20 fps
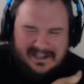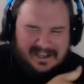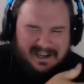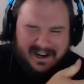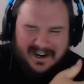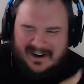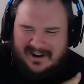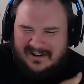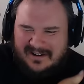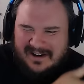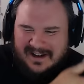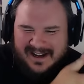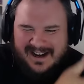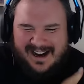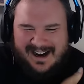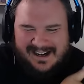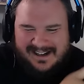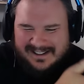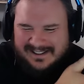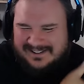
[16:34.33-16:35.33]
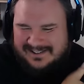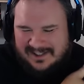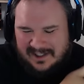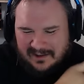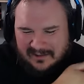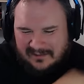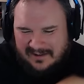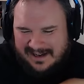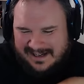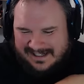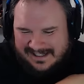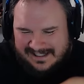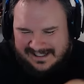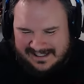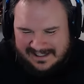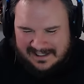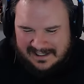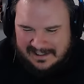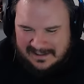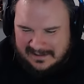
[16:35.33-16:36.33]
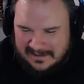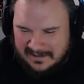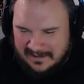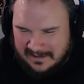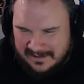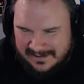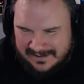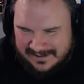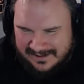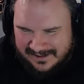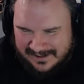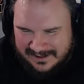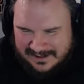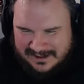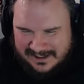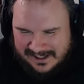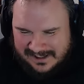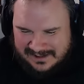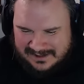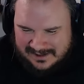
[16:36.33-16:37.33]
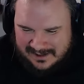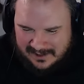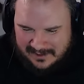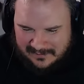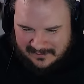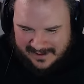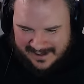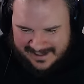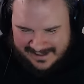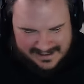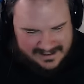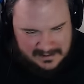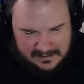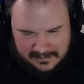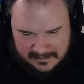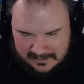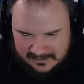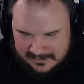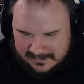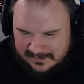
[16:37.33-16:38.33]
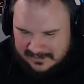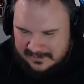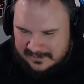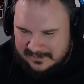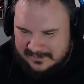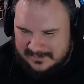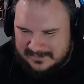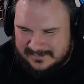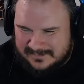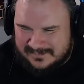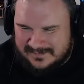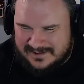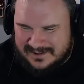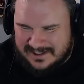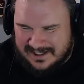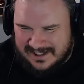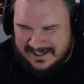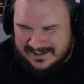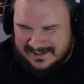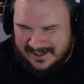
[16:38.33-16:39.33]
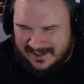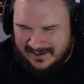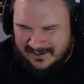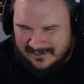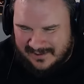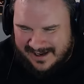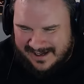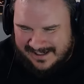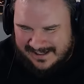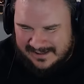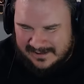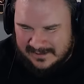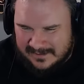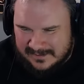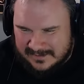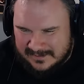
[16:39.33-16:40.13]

Yo, I am so ready to eat. She's so ready. She's so ready.